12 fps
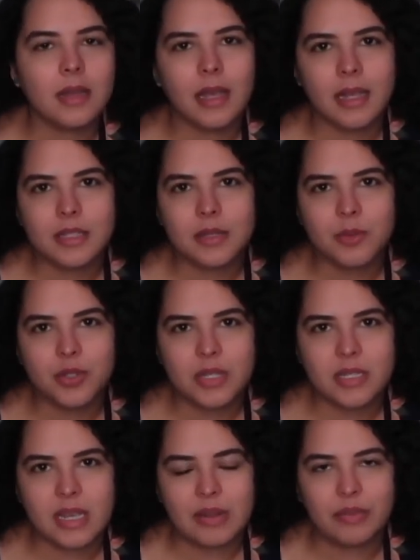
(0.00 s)
I guess the most
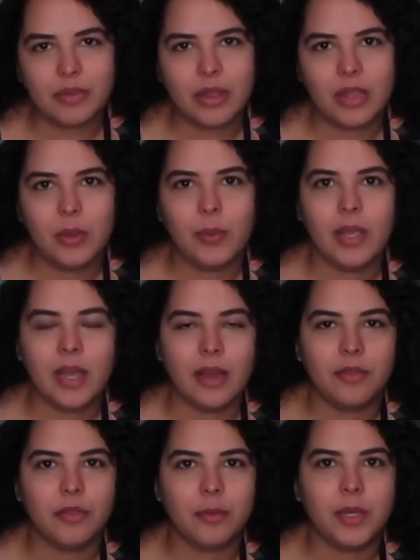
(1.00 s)
insightful thing we
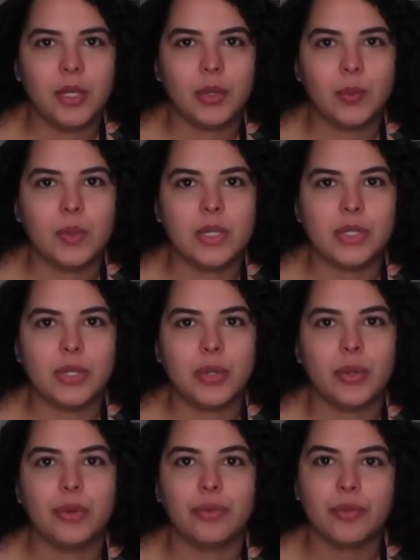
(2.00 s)
got from here was, you
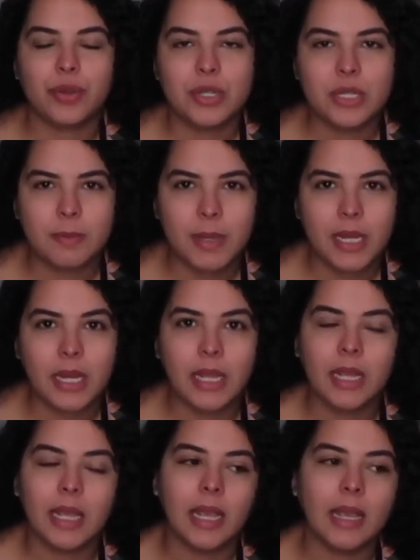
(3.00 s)
know, their first
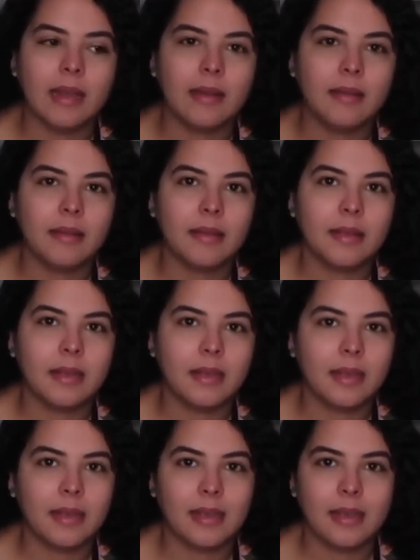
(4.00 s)
meeting and
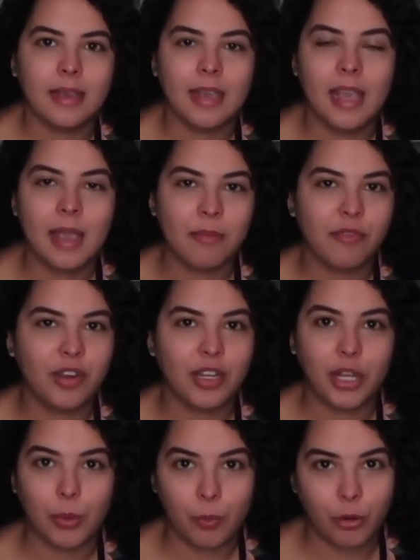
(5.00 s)
him
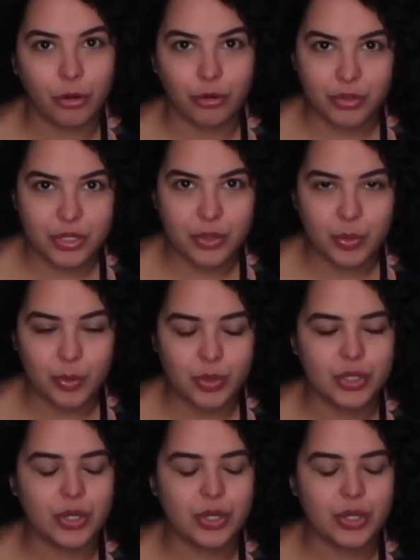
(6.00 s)
feeling murderous towards